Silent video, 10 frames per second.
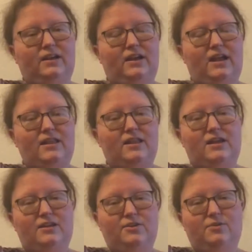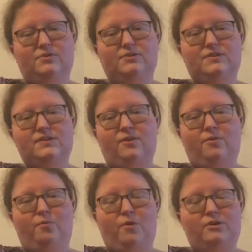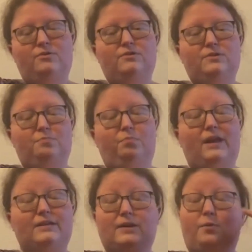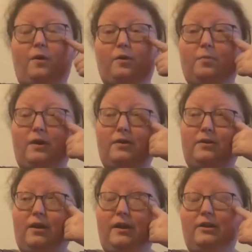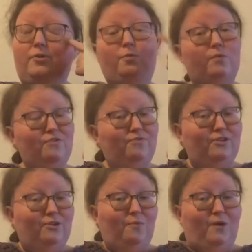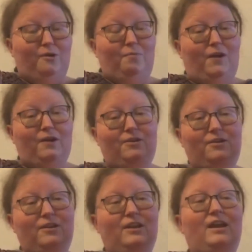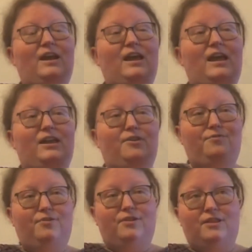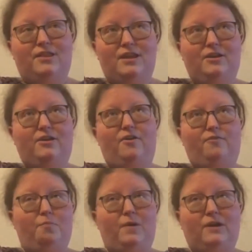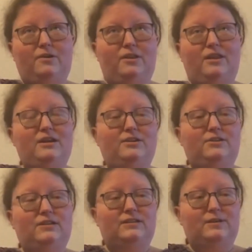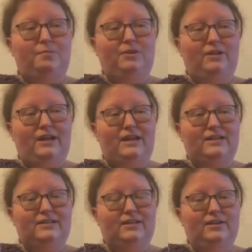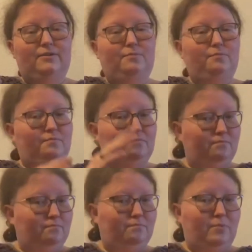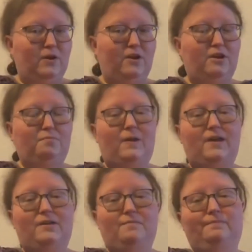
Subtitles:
and then use a one-use plastic water bottle. I'm going to refill the water bottle, and if you can think of a better thing to simulate period blood,